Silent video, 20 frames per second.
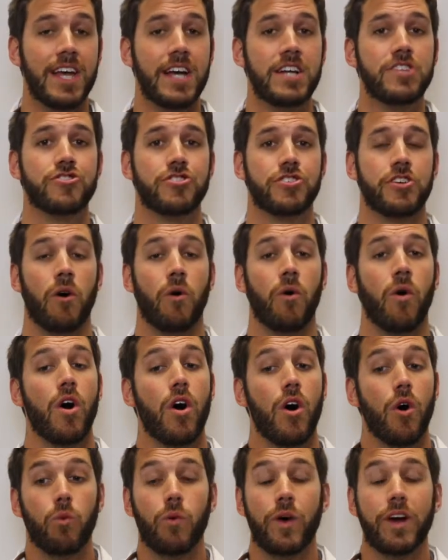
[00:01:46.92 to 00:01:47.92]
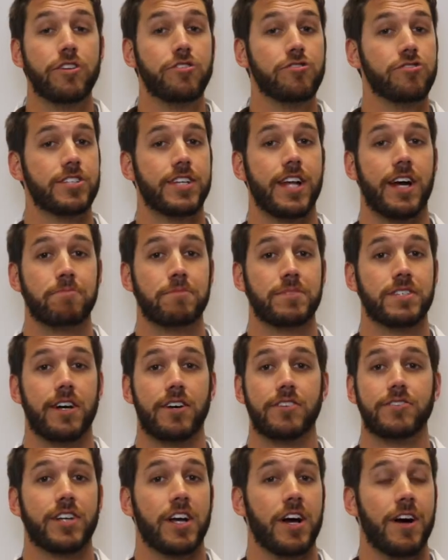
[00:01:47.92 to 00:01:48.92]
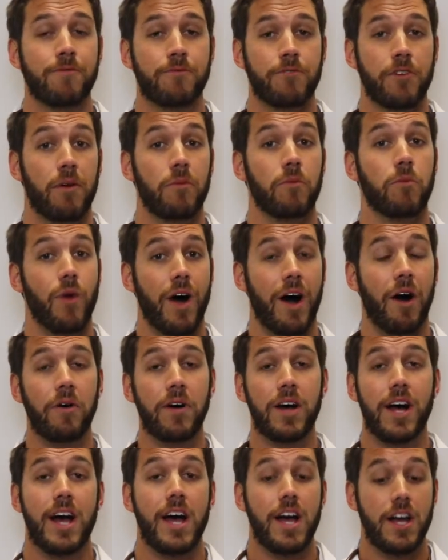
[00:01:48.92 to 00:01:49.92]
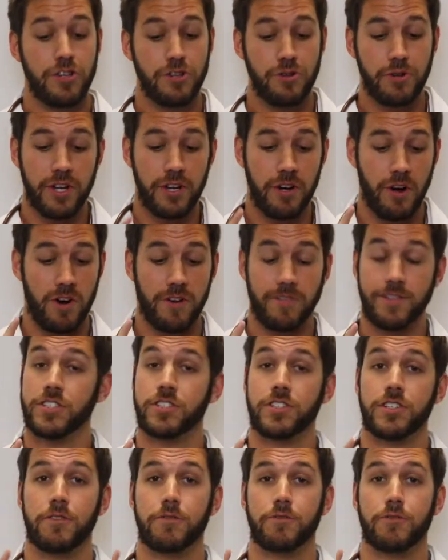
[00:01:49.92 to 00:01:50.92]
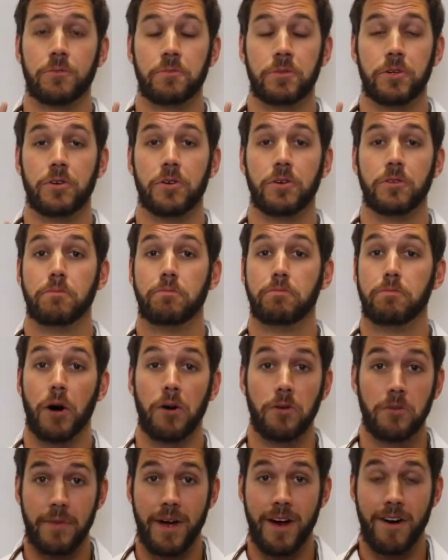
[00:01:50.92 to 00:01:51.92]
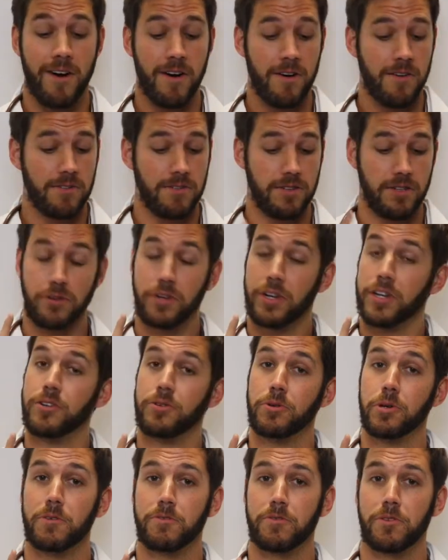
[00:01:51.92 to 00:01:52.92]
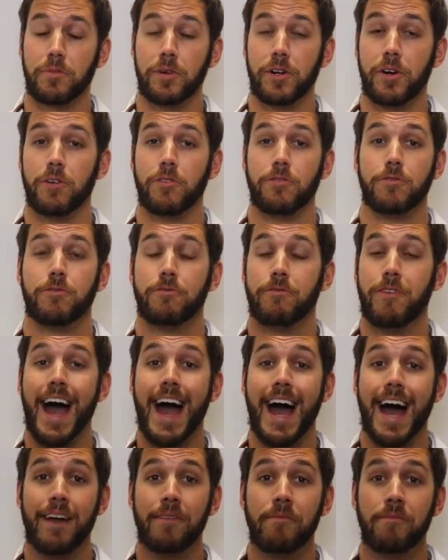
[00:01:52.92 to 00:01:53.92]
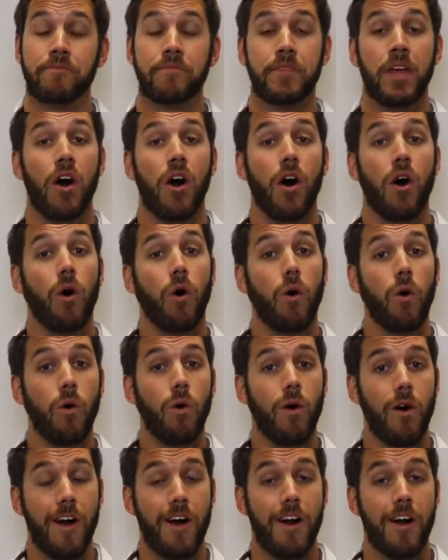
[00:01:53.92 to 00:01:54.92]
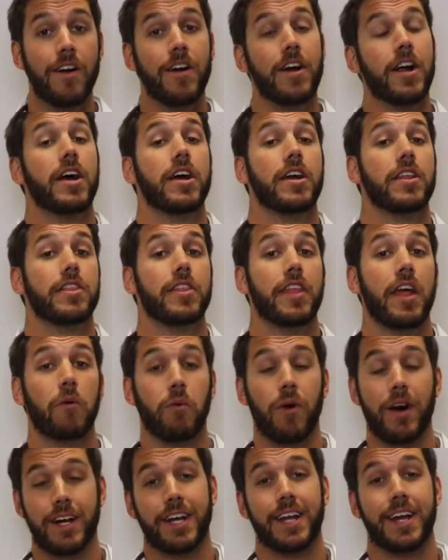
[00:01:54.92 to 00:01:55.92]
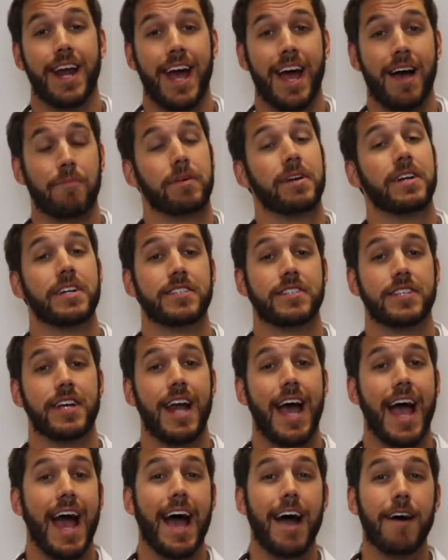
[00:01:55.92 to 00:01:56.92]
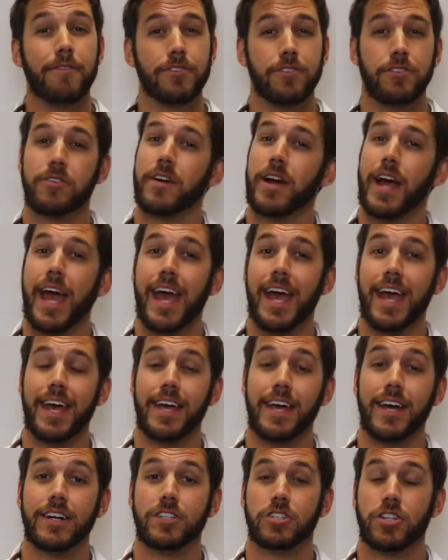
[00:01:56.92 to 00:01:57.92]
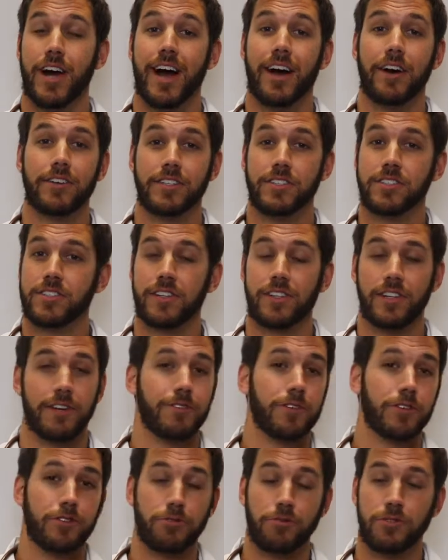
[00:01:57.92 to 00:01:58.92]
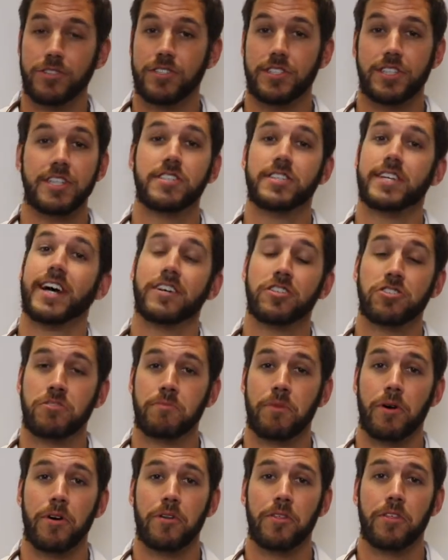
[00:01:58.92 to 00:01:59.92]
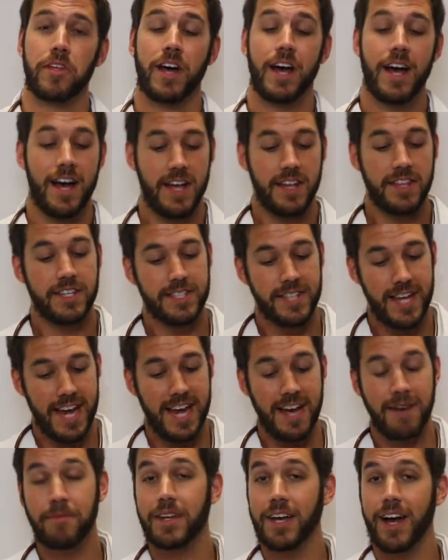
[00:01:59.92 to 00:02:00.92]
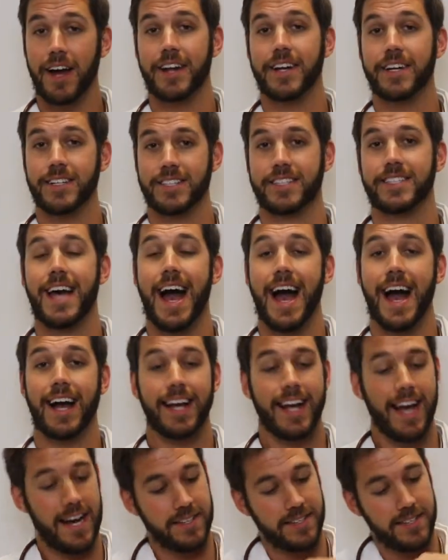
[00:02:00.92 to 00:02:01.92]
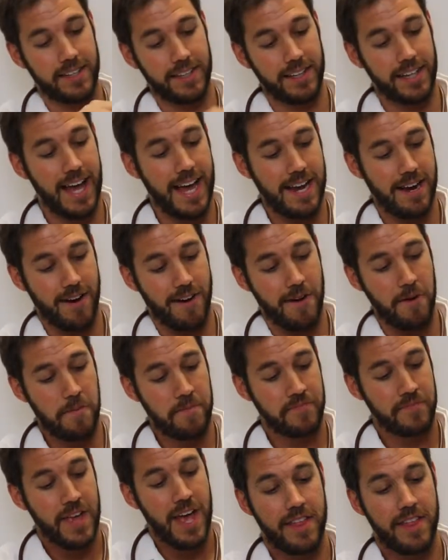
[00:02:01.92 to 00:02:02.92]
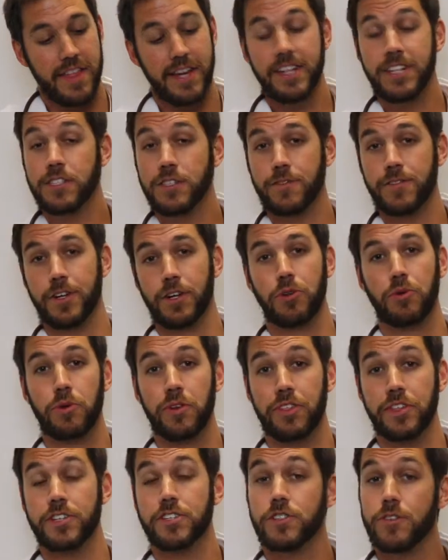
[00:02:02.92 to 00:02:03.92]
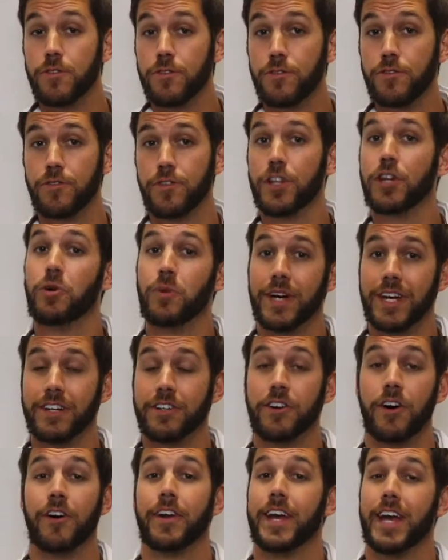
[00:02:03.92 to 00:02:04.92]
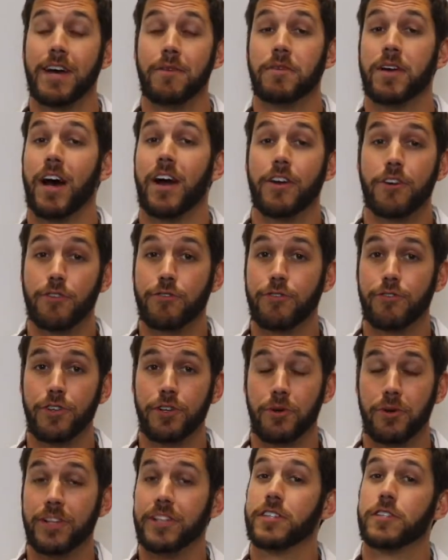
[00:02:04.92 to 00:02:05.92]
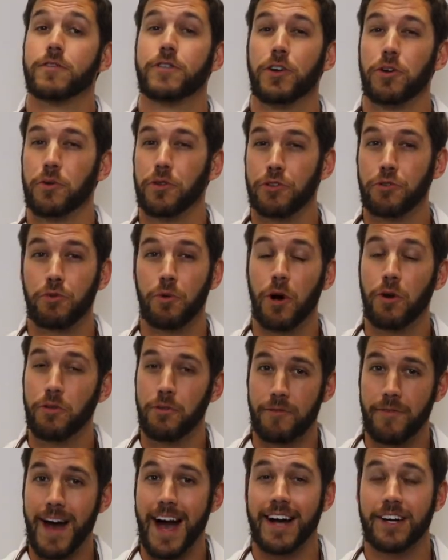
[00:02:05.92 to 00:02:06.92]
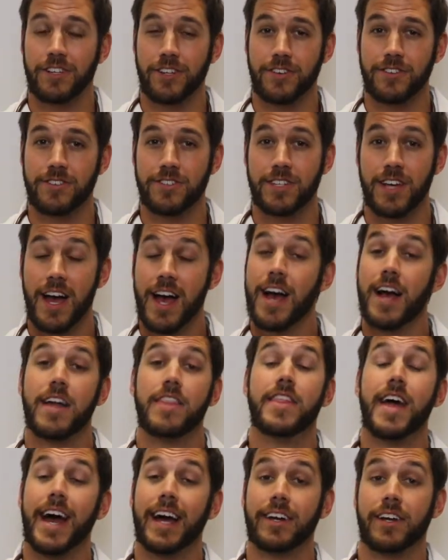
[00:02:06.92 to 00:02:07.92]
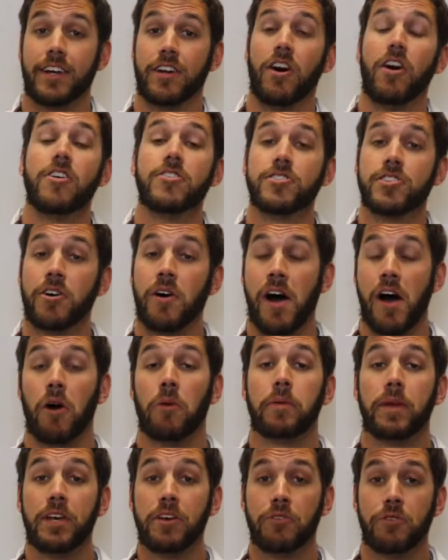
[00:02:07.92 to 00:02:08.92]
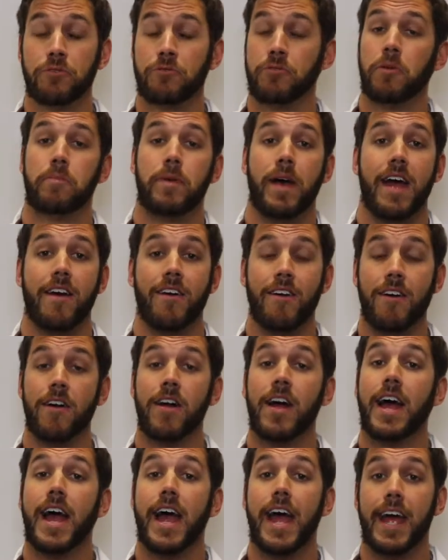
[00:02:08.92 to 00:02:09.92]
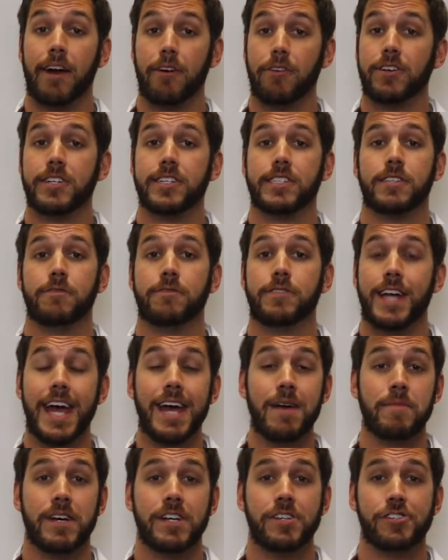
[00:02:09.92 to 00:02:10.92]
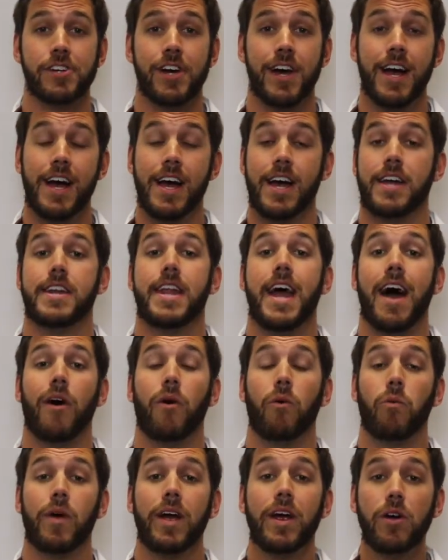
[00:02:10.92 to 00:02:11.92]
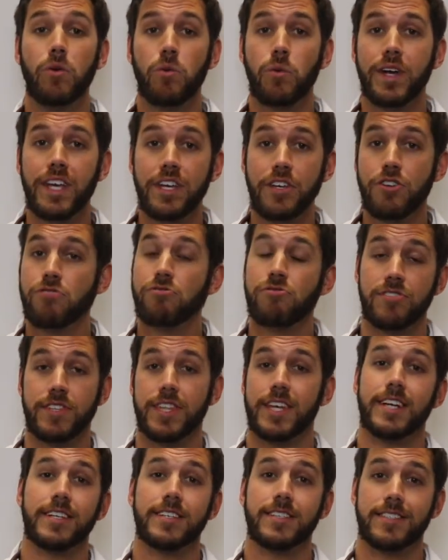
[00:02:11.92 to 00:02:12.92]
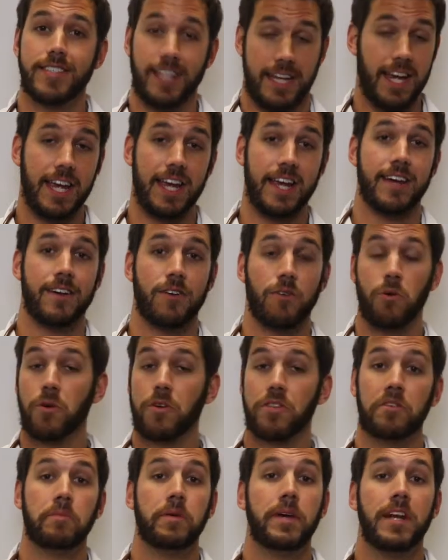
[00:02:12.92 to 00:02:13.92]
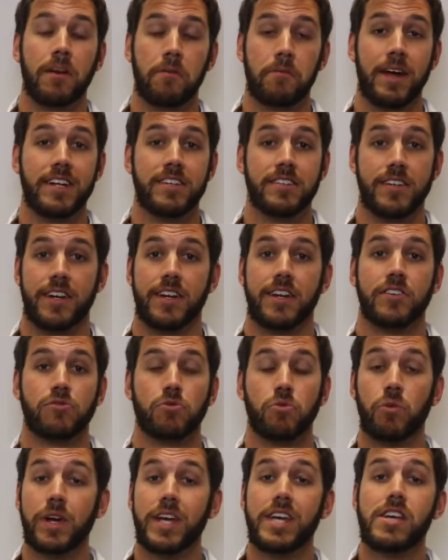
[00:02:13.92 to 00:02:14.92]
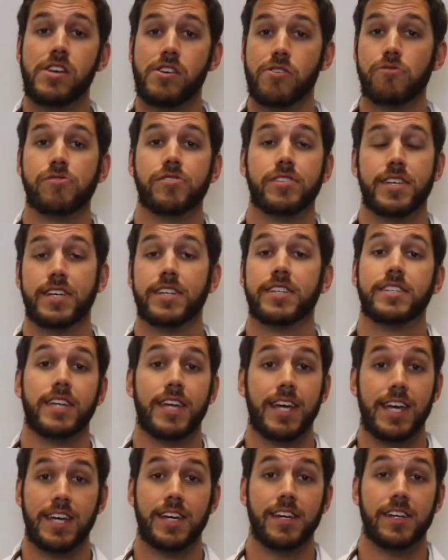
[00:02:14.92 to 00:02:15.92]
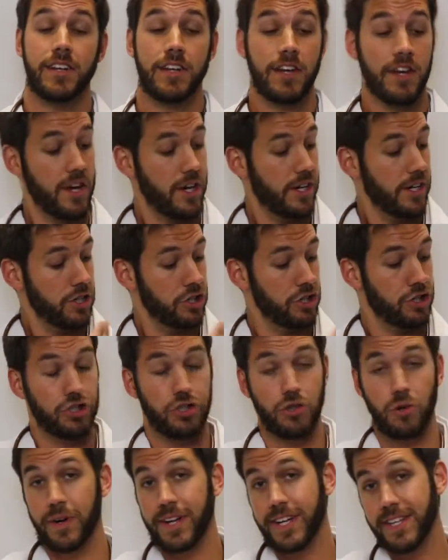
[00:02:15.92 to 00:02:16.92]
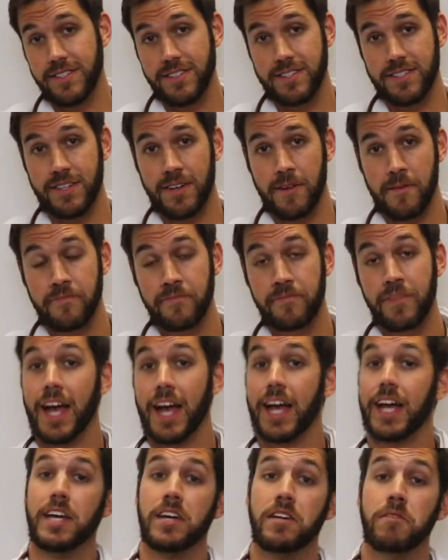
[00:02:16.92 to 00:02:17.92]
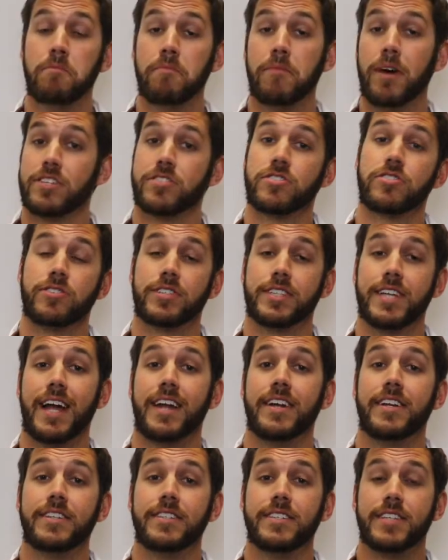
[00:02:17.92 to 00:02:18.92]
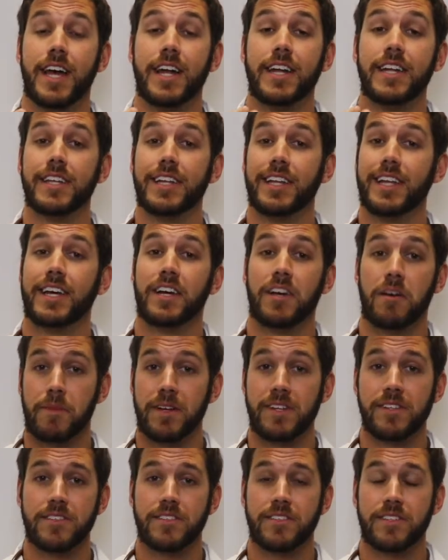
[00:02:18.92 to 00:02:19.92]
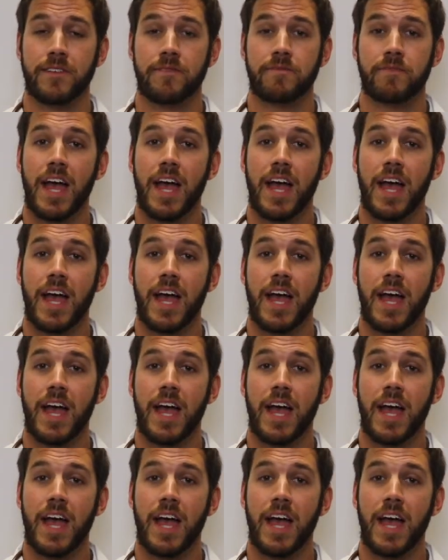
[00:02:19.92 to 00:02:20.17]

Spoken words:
And so where do stem cells come from? Well, you can harvest it from your own bone marrow, you can do it from your own fat, or what can happen is that after a child is delivered through a C-section birth, this amniotic sac has a layer that is filled with this fluid called amniotic fluid that's filled with growth factors that can also help heal and repair areas of damage. Now, where we use this in orthopedic medicine is we use this in joints, in muscle tendons, and in ligaments.